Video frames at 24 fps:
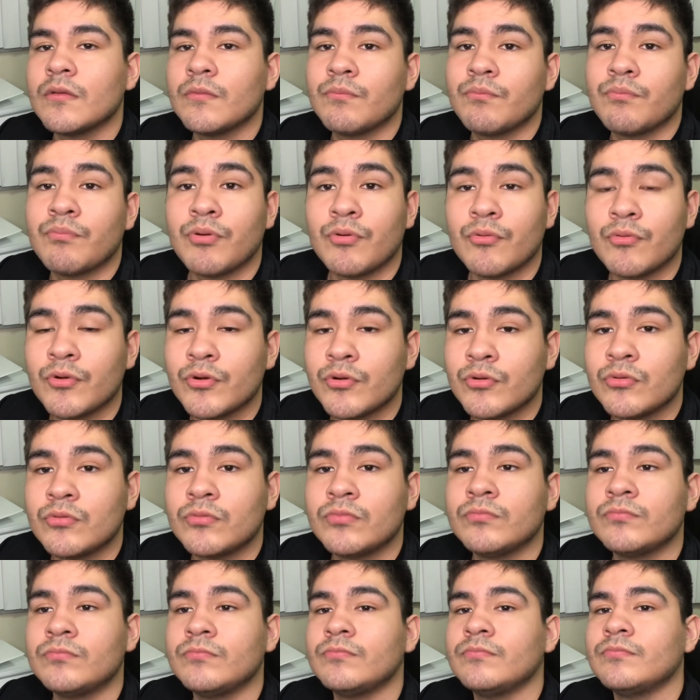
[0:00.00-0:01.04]
Peru,
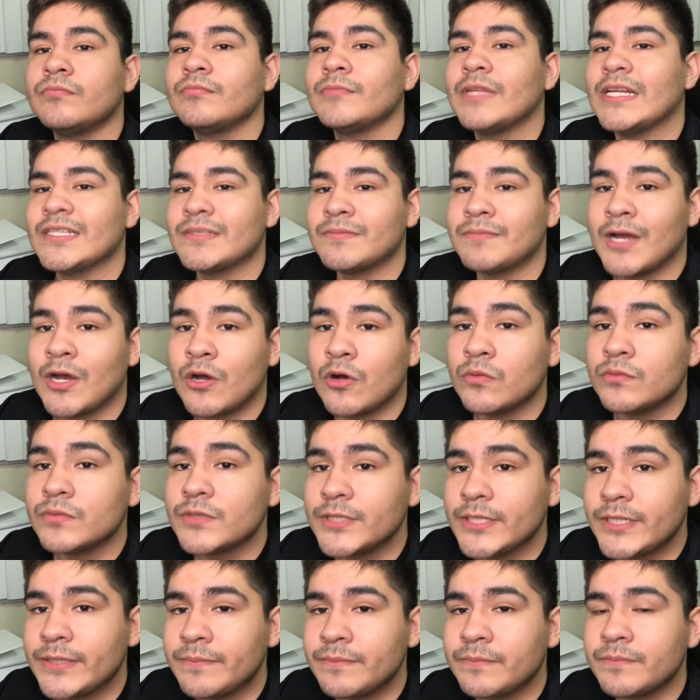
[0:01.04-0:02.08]
that's my home
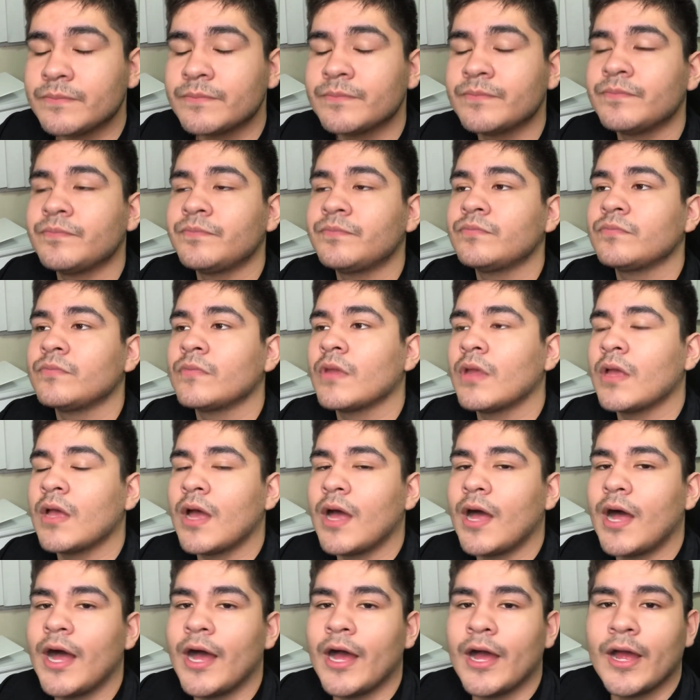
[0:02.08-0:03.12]
team.
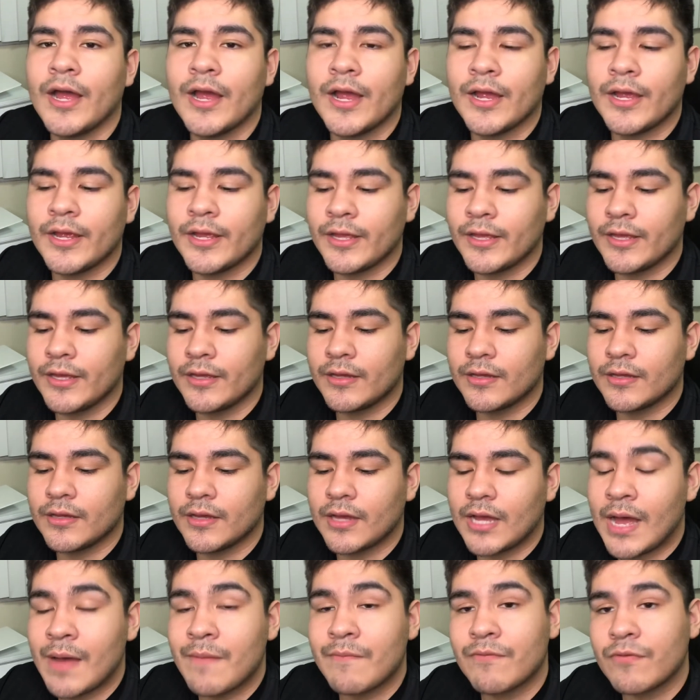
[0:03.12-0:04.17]

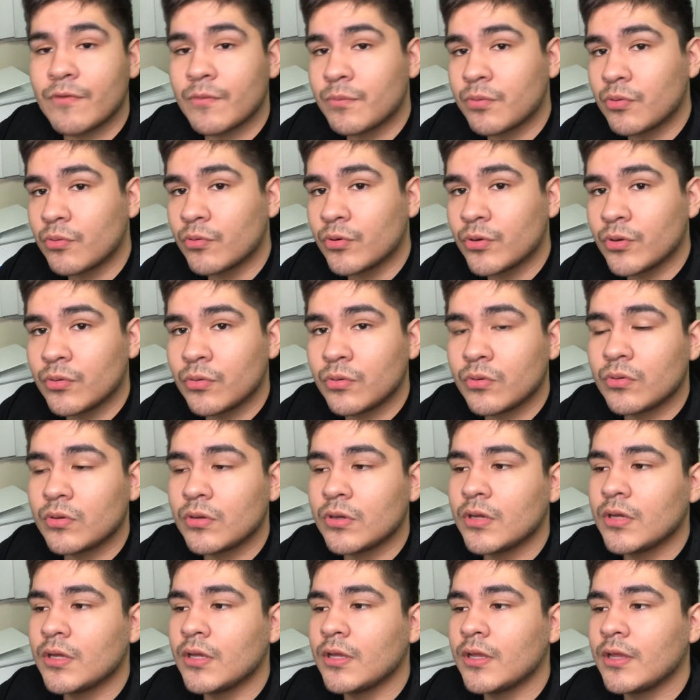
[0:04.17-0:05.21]
I'm from Peru
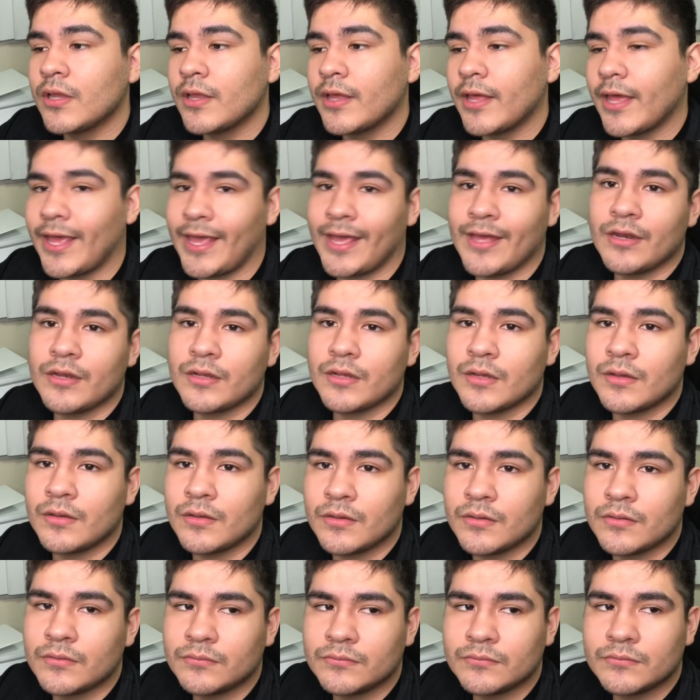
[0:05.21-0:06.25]
and
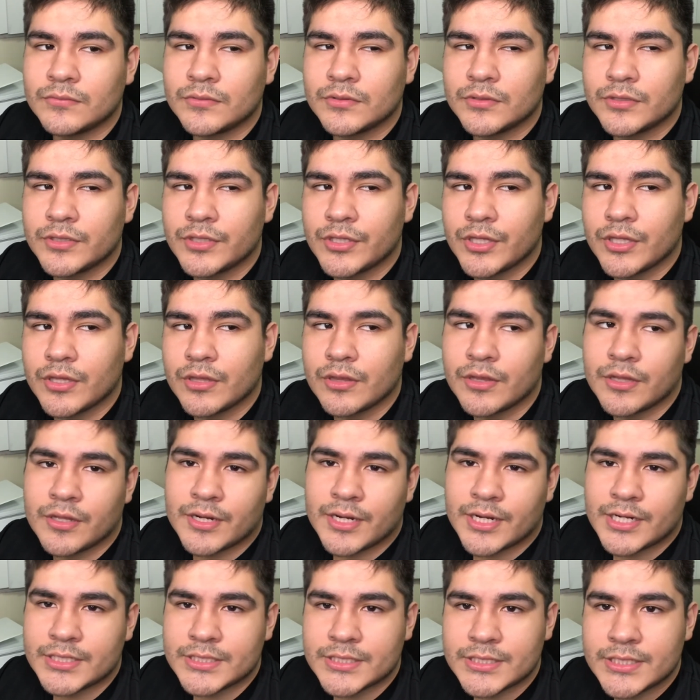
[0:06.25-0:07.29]
the
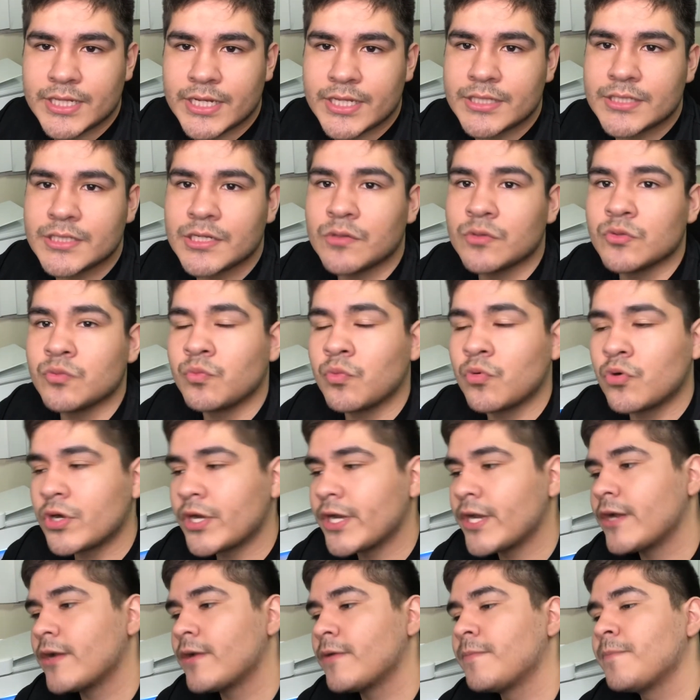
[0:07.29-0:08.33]
United States. I was born
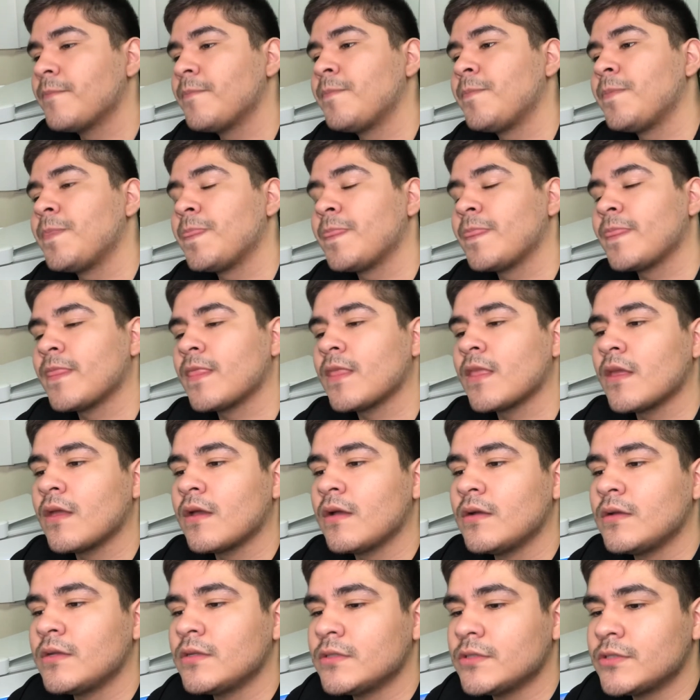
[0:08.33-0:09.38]
here.
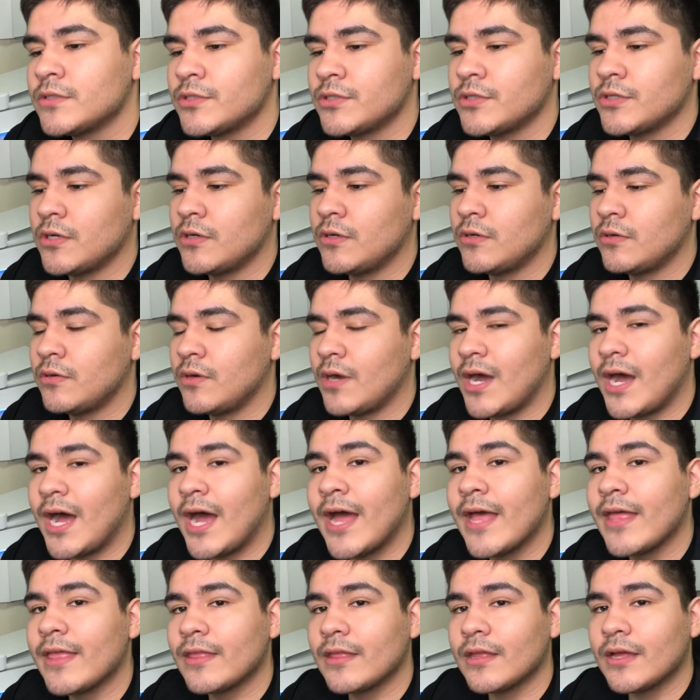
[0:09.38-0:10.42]
So
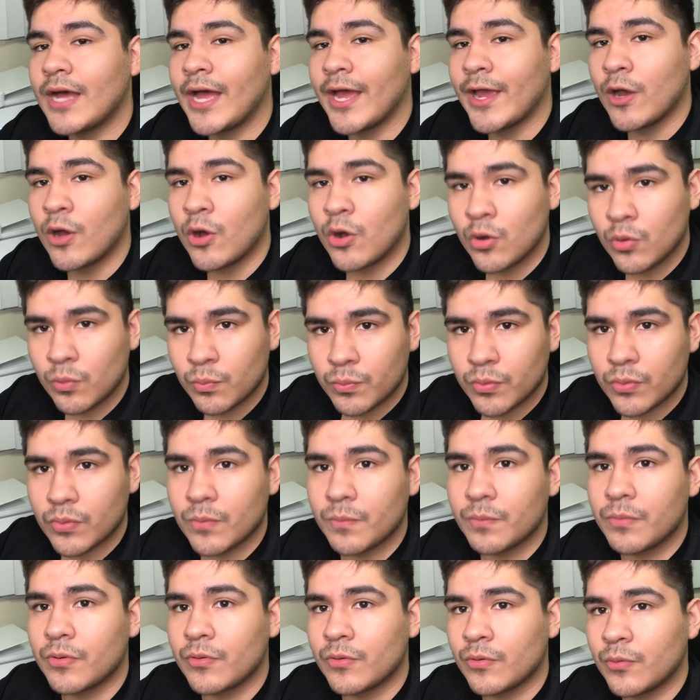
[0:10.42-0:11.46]
I hope
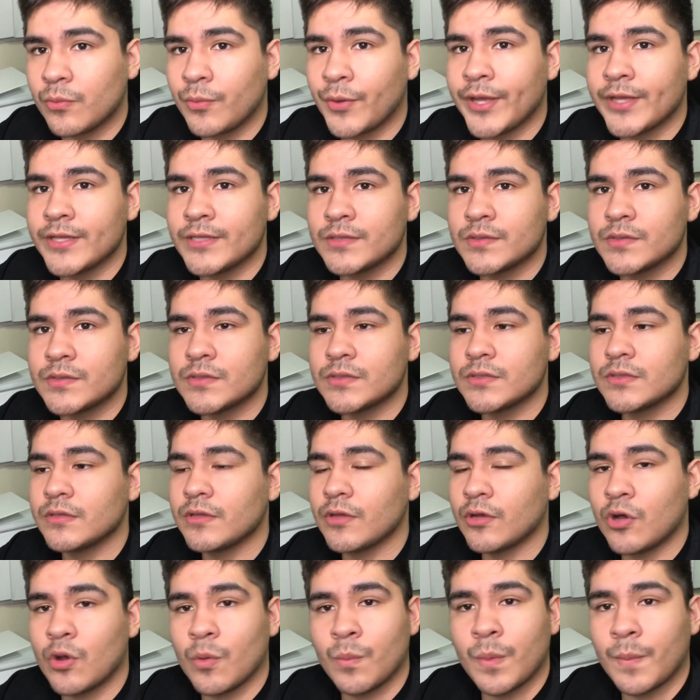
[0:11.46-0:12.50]
Peru wins the
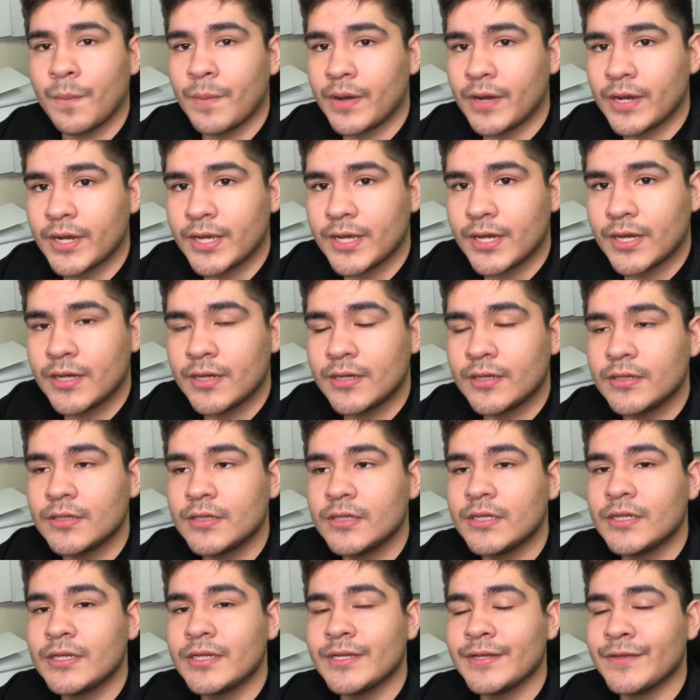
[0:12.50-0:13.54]
Copa America
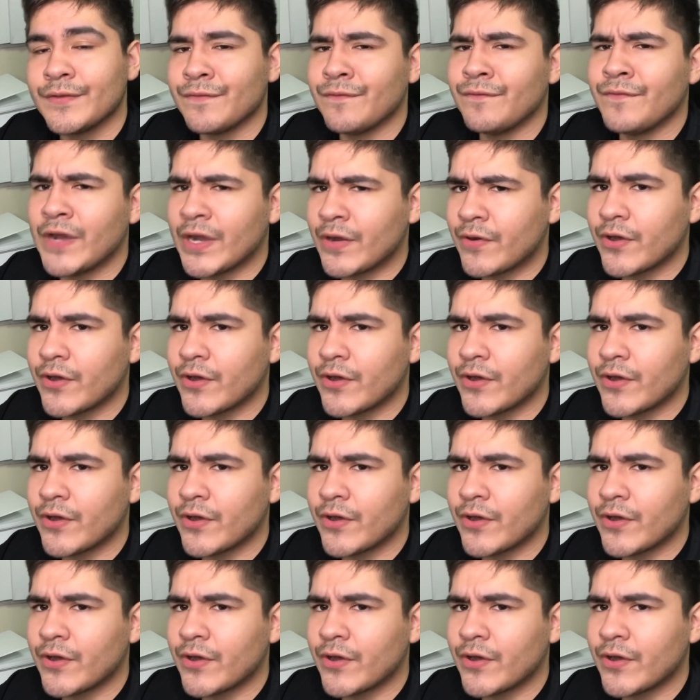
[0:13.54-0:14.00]
very